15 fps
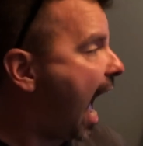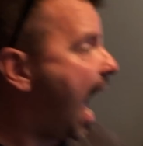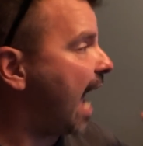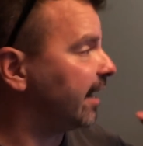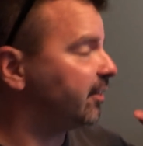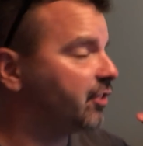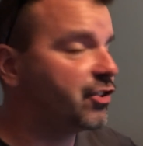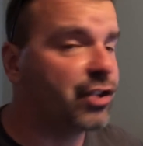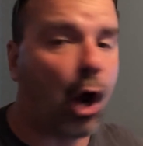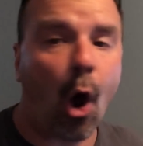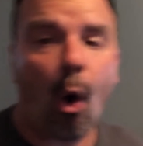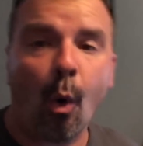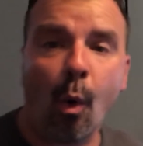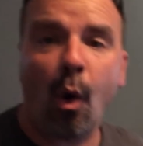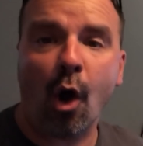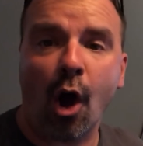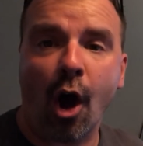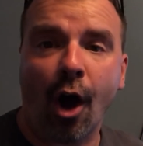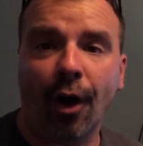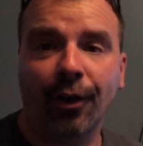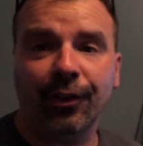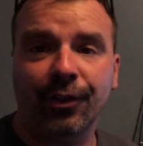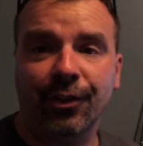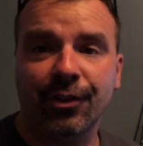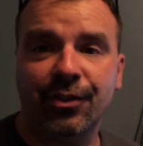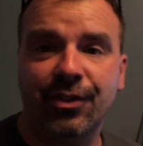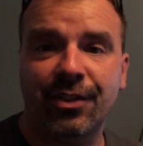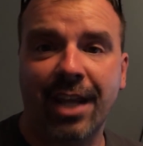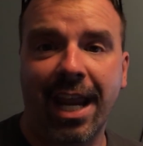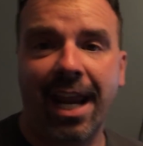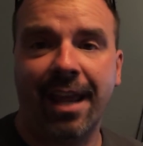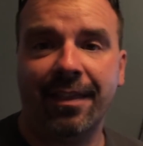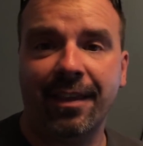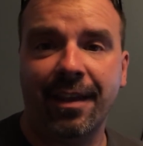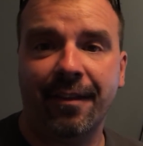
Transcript: I don't understand